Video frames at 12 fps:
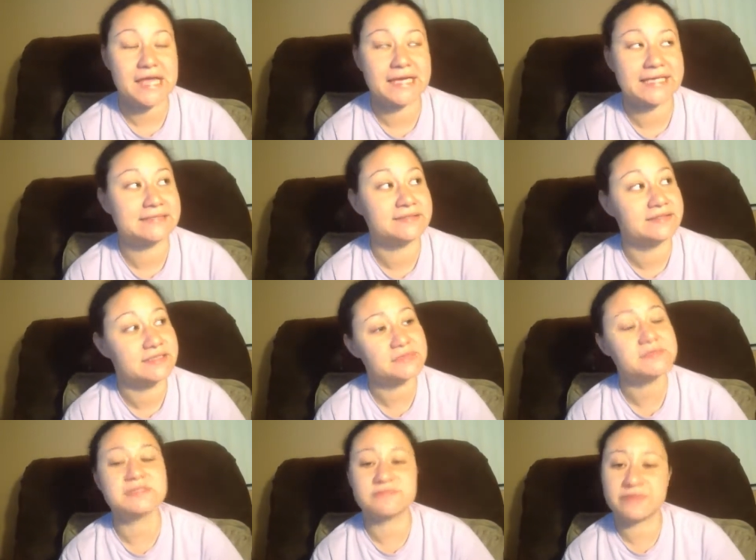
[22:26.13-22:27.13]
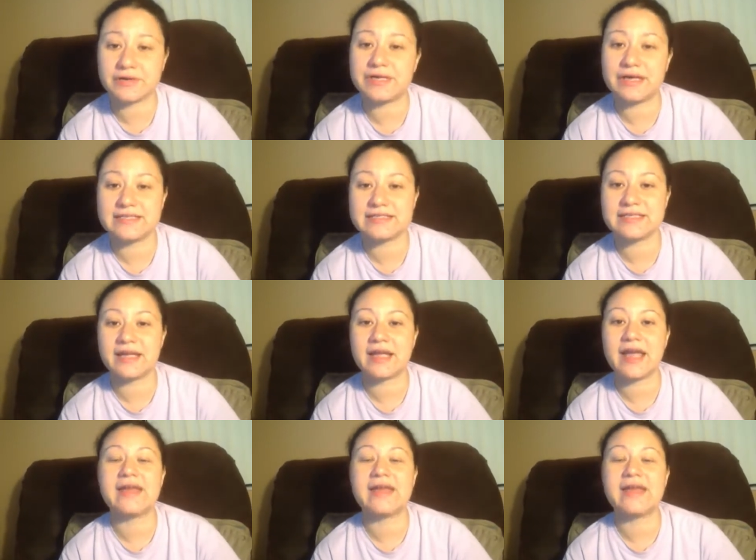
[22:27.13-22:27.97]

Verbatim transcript: And it was a very nice thing.